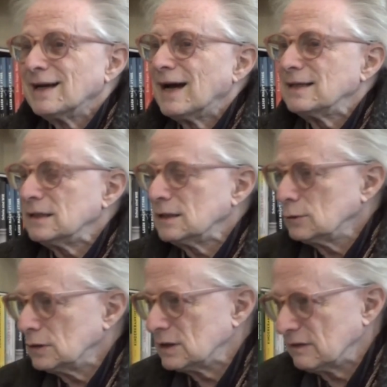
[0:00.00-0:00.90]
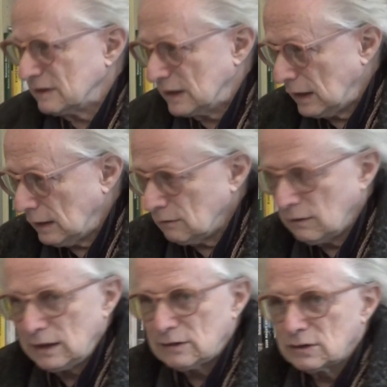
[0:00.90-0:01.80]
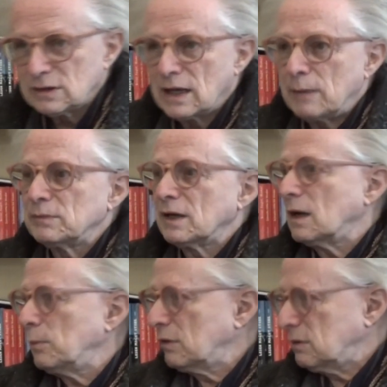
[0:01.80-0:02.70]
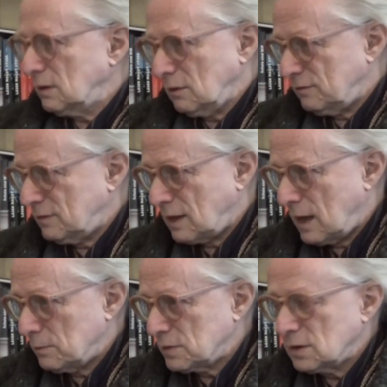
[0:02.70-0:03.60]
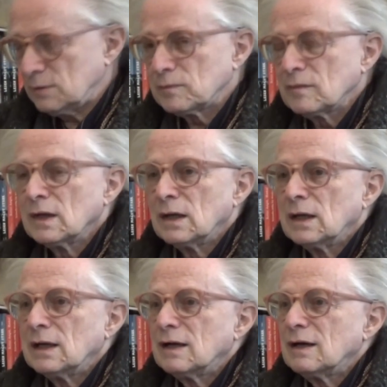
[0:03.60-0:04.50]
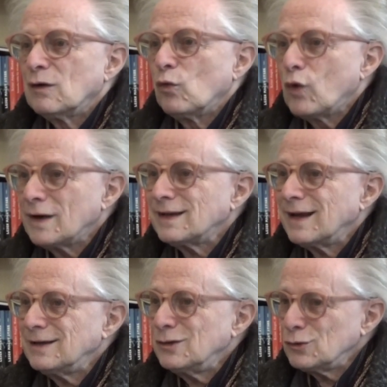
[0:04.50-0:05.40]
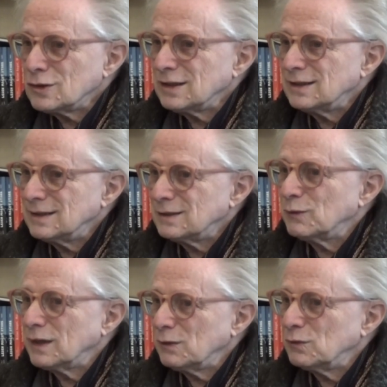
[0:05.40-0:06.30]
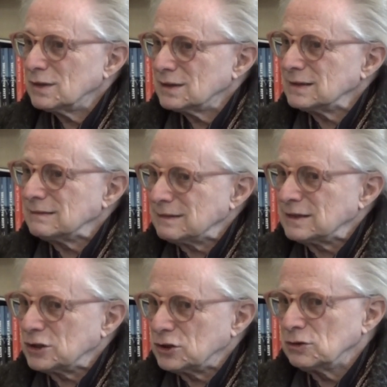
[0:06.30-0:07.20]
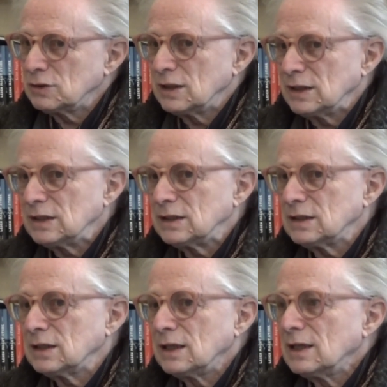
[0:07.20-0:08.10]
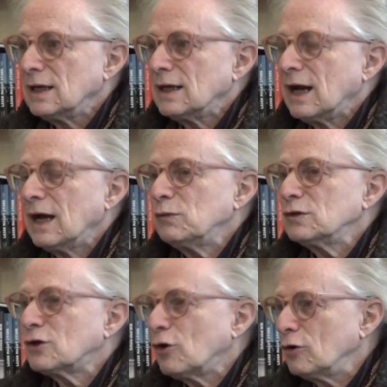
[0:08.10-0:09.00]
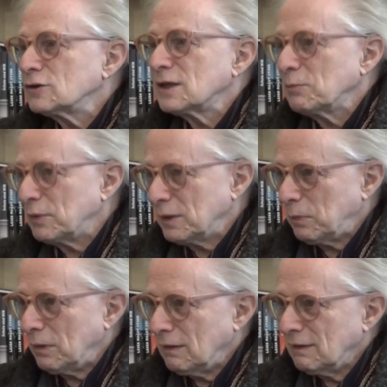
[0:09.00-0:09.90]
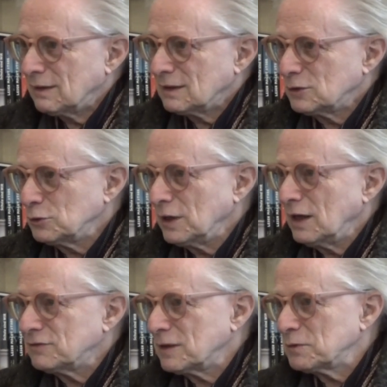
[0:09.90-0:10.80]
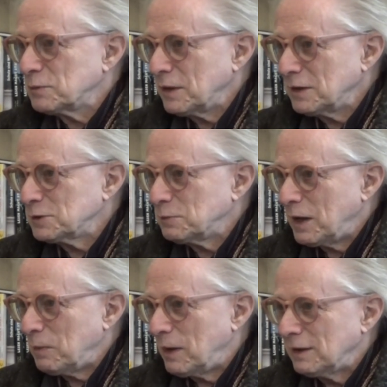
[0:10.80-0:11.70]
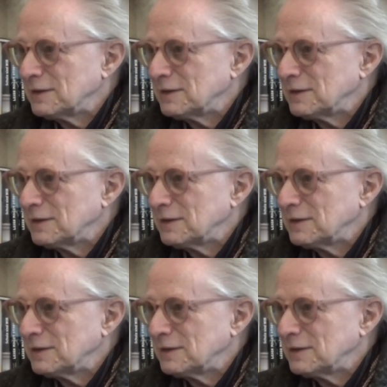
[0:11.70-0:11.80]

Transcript: I didn't do this every day, right? So this happened a couple of times, no? What I usually did when I wasn't sure anything, I would call some people. Do you have some space, blah, blah.